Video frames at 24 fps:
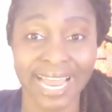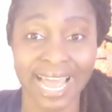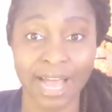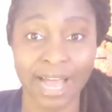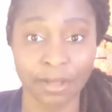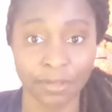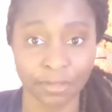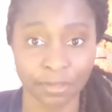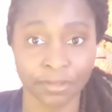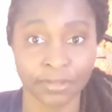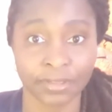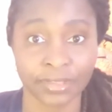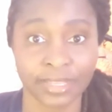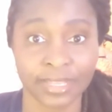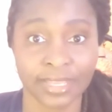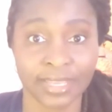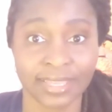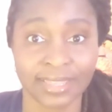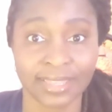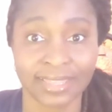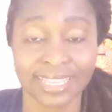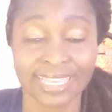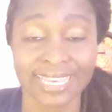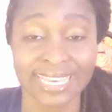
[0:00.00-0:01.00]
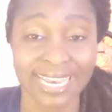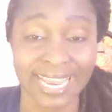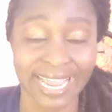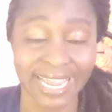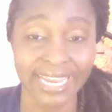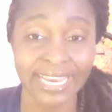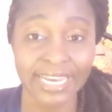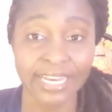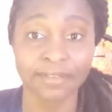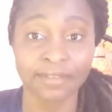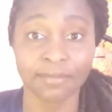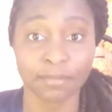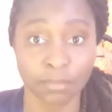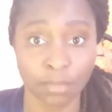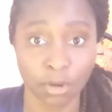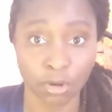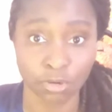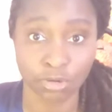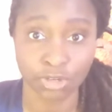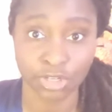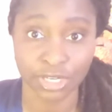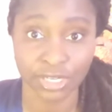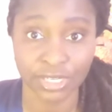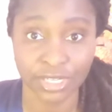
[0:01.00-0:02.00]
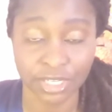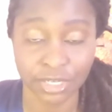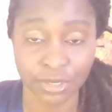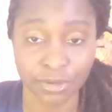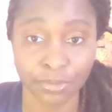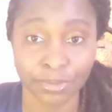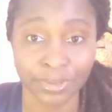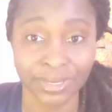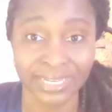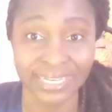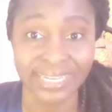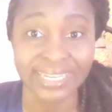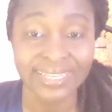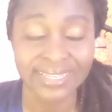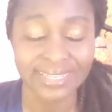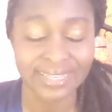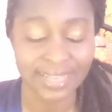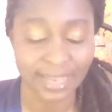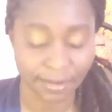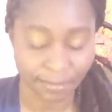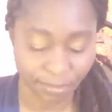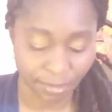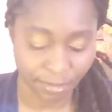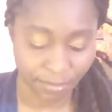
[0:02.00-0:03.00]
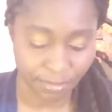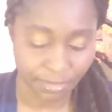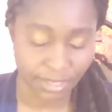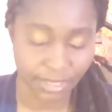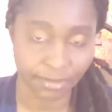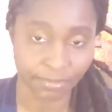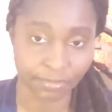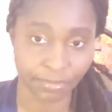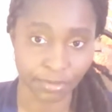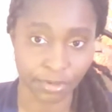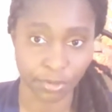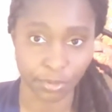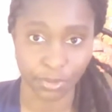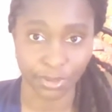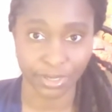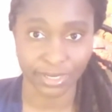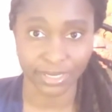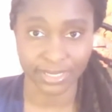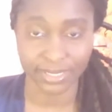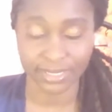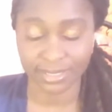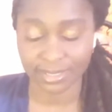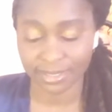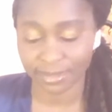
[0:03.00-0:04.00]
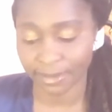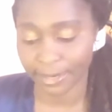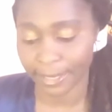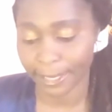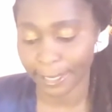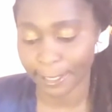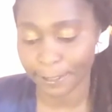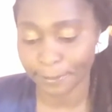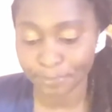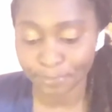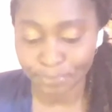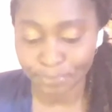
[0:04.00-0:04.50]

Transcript: out the negative emotions to release them from the different organs, okay?